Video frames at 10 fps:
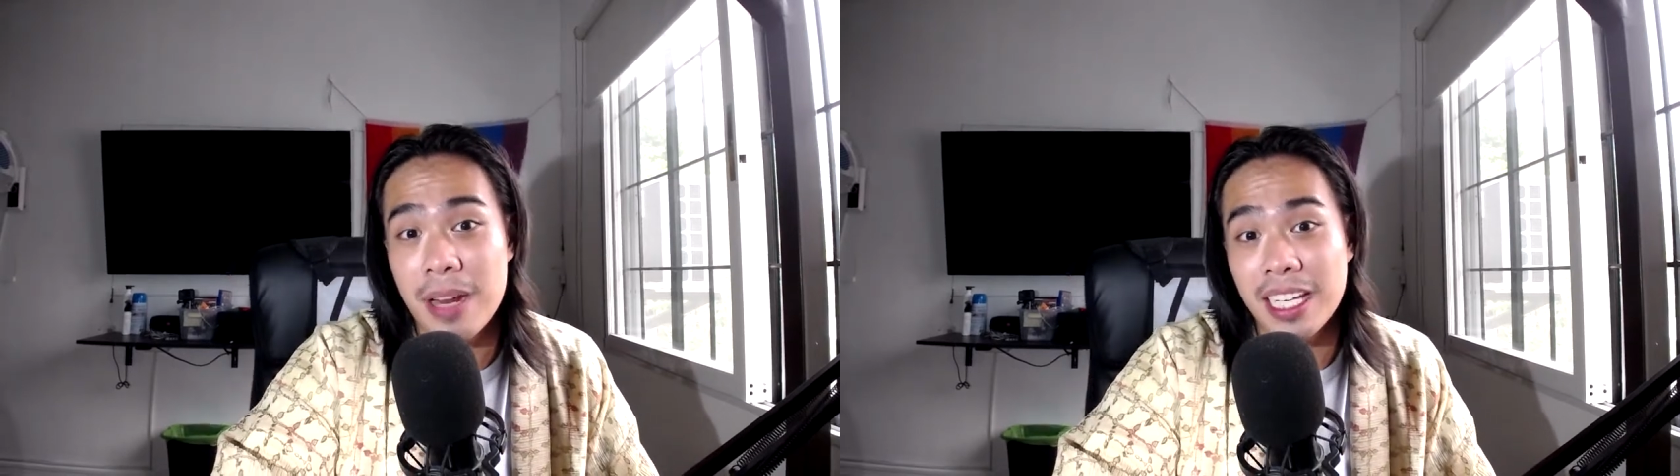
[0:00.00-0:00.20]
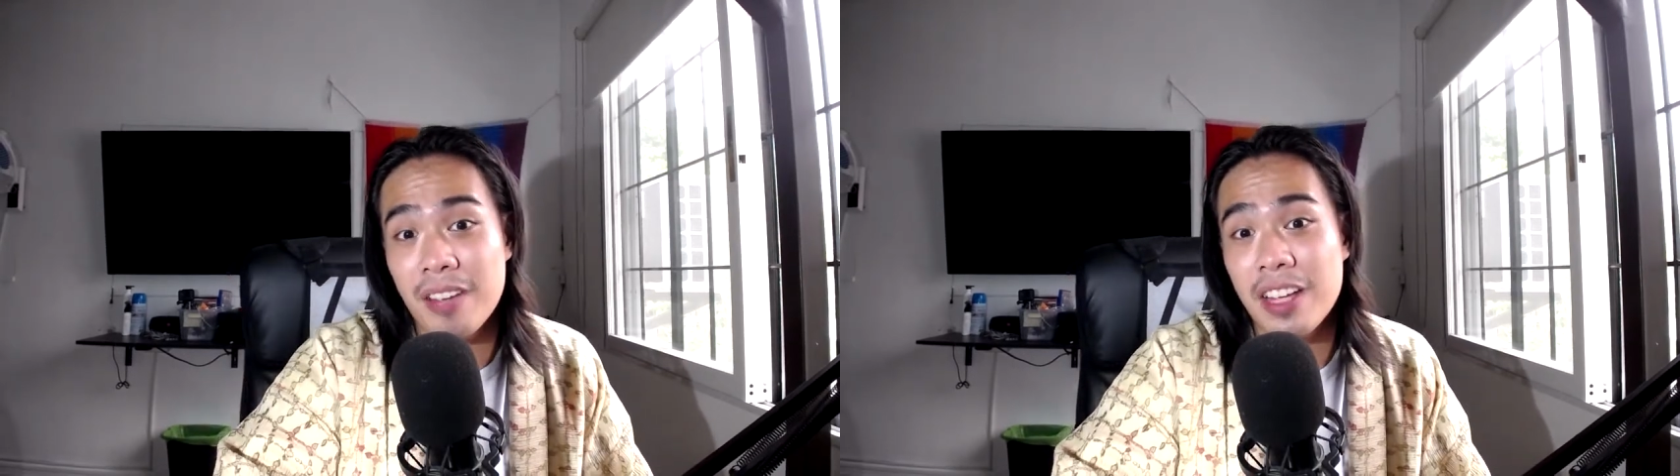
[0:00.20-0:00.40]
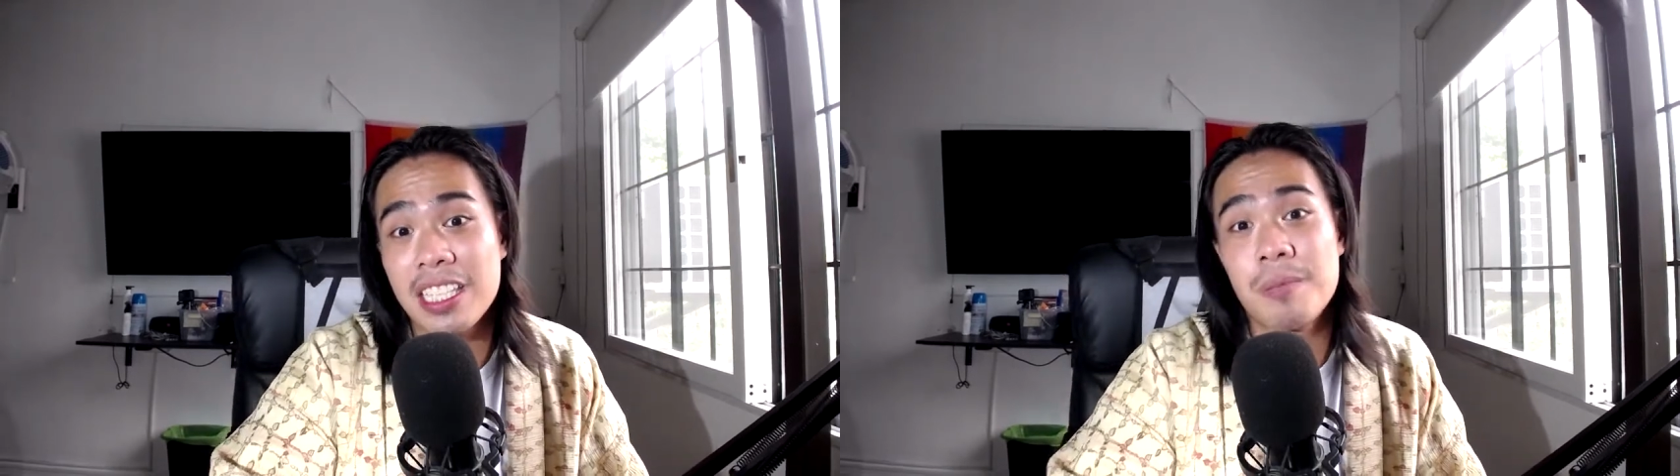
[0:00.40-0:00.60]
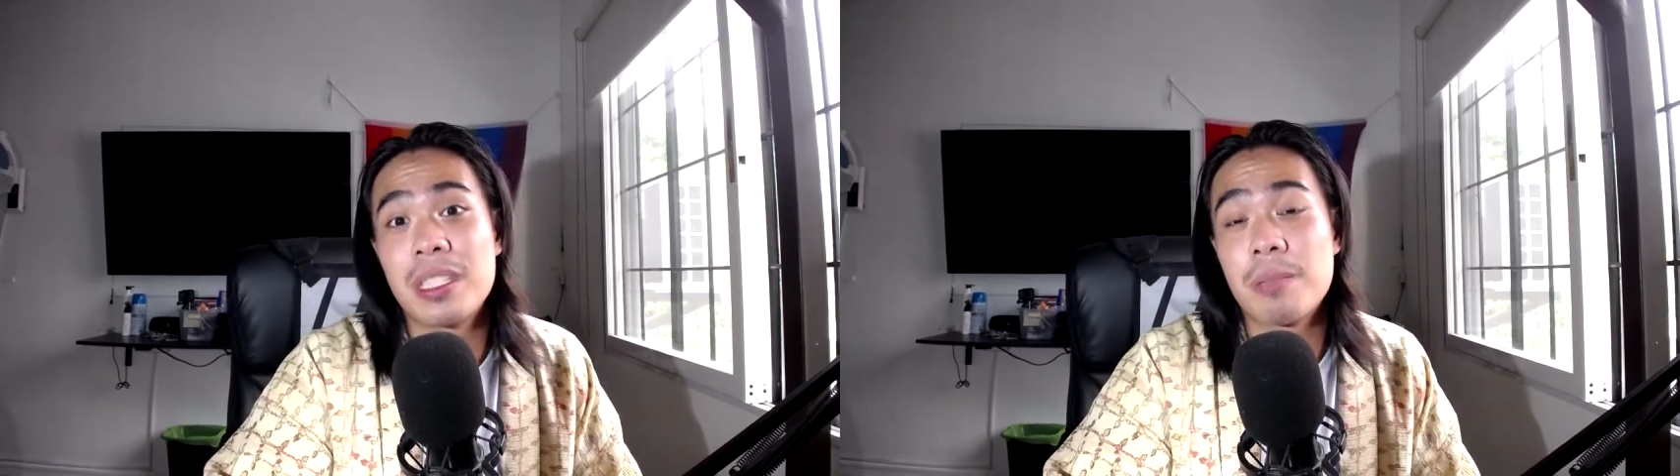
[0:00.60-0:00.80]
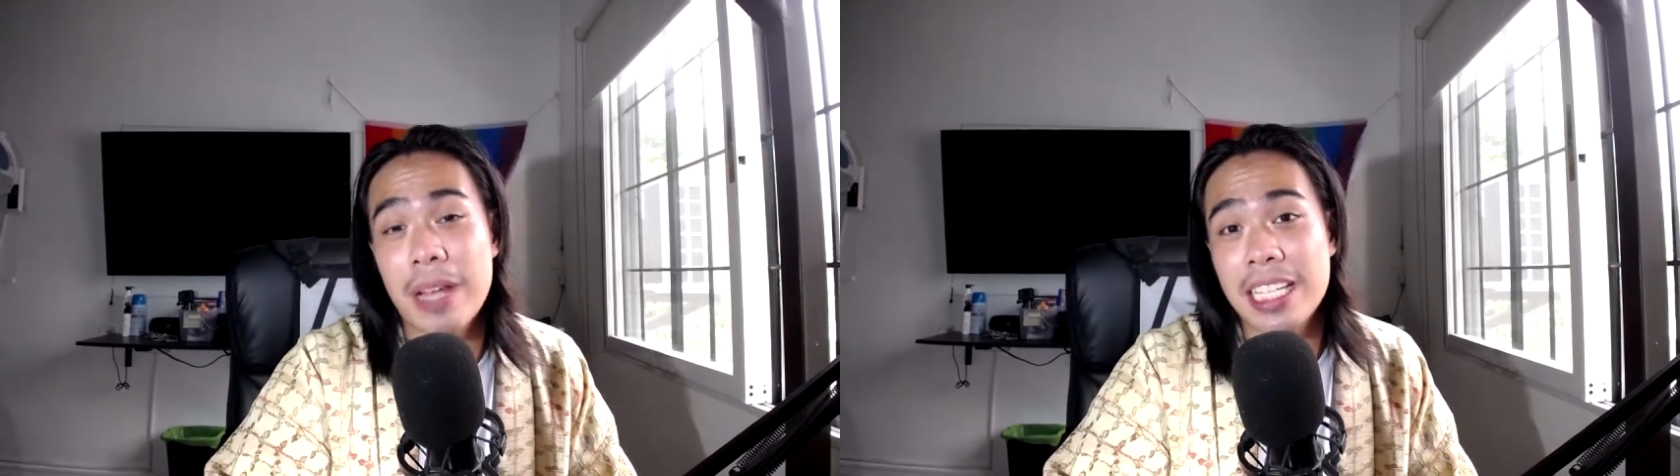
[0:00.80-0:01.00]
giving some
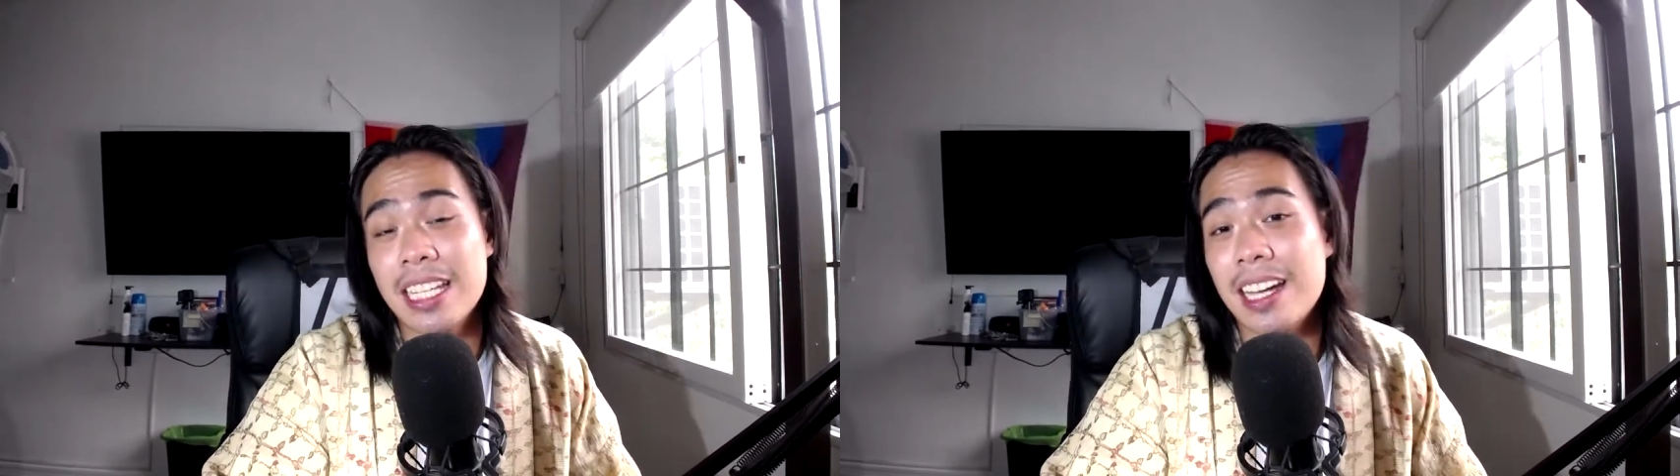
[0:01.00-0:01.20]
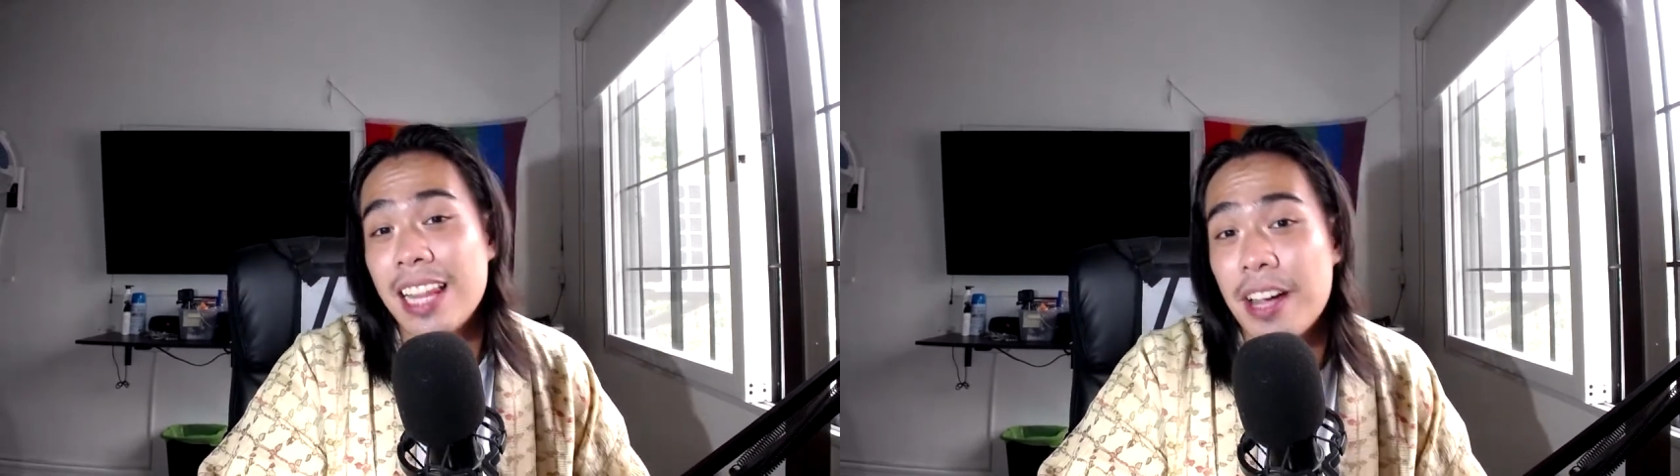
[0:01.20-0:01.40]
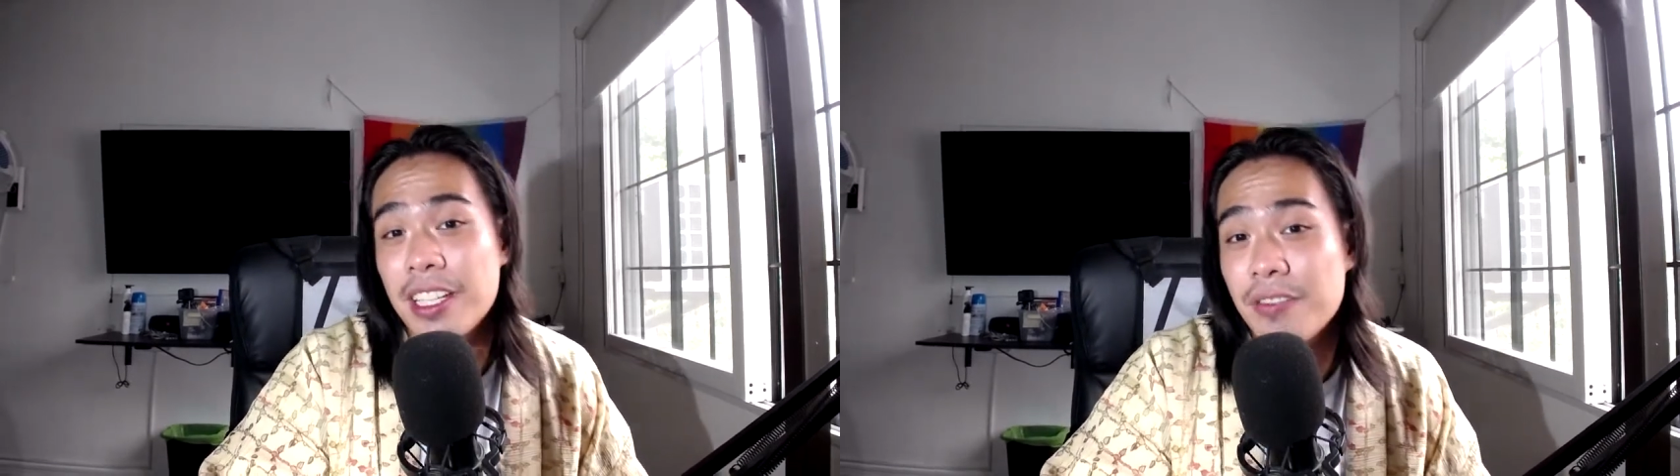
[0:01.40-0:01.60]
space and allowance for